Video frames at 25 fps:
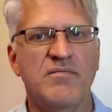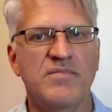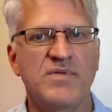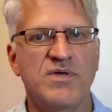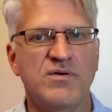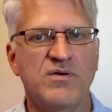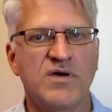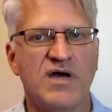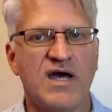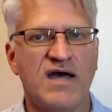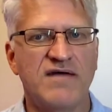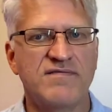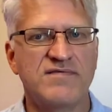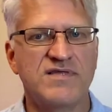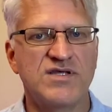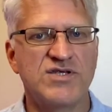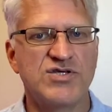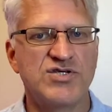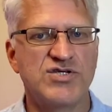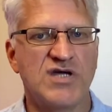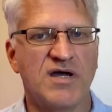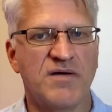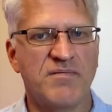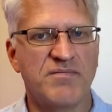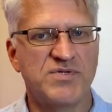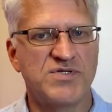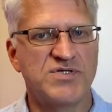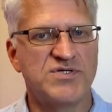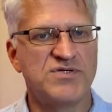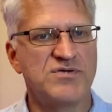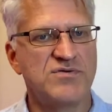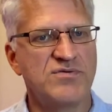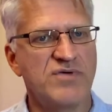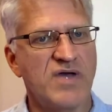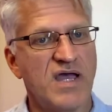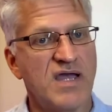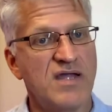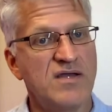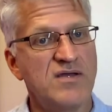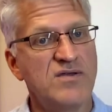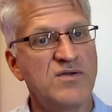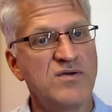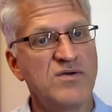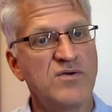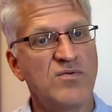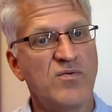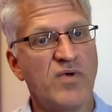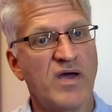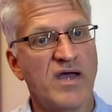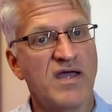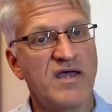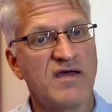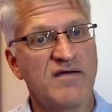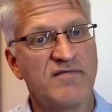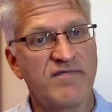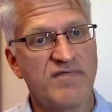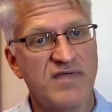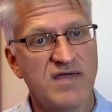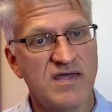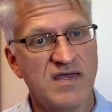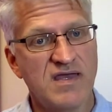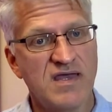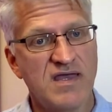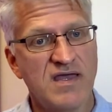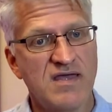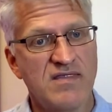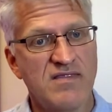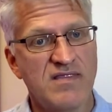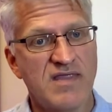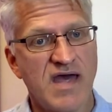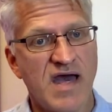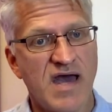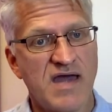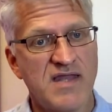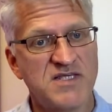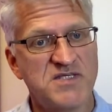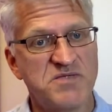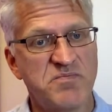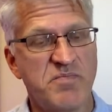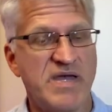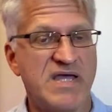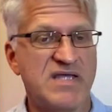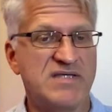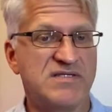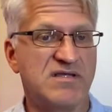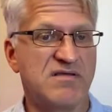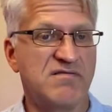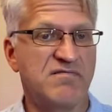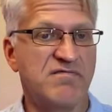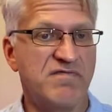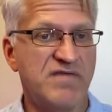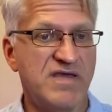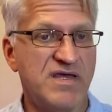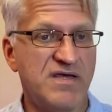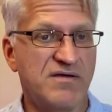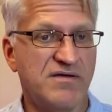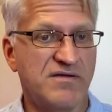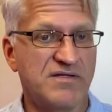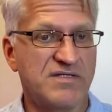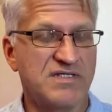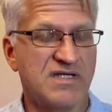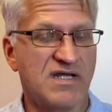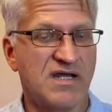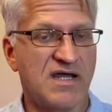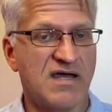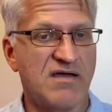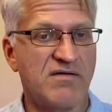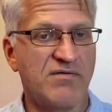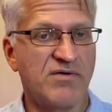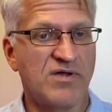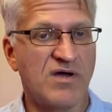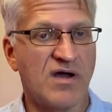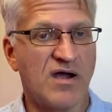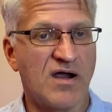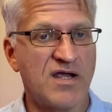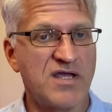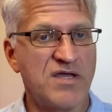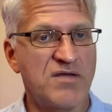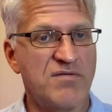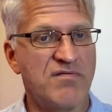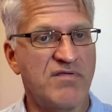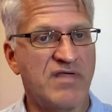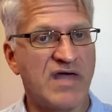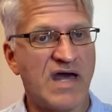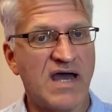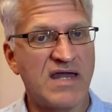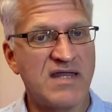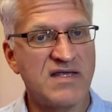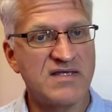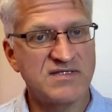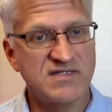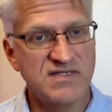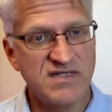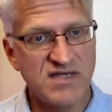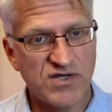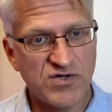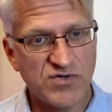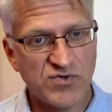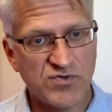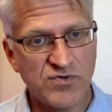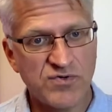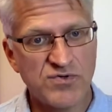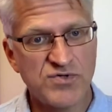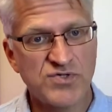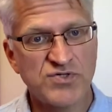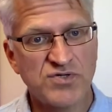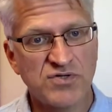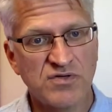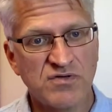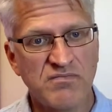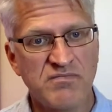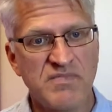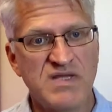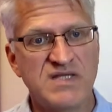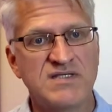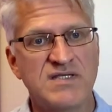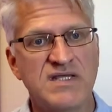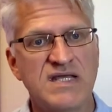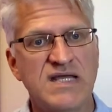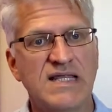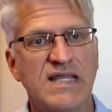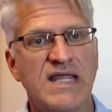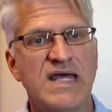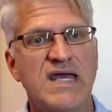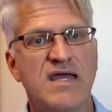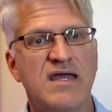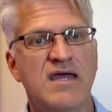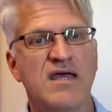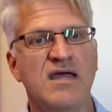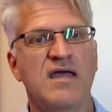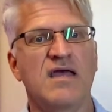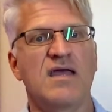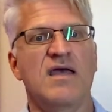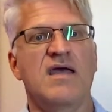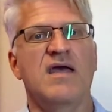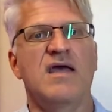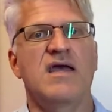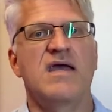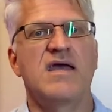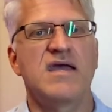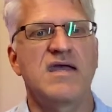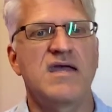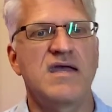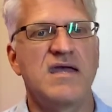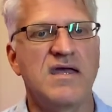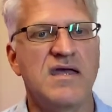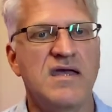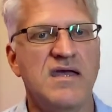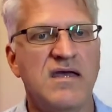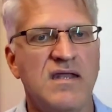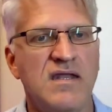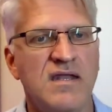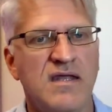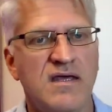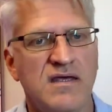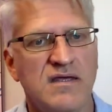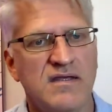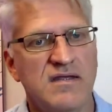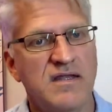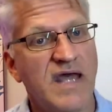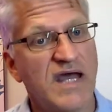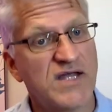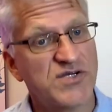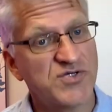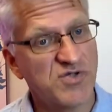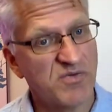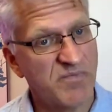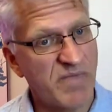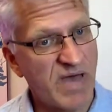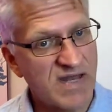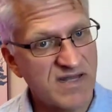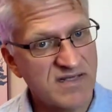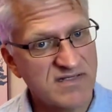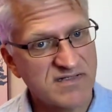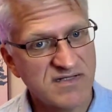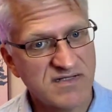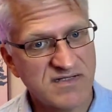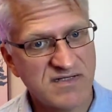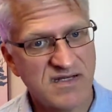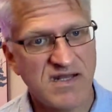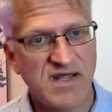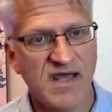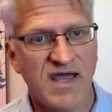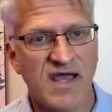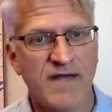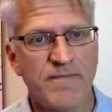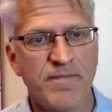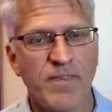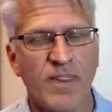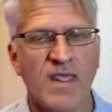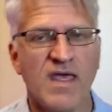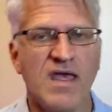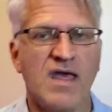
You have to jump to a new way of thinking, and that is based in fields. And I would argue that is the crucial missing link in natural medicine today,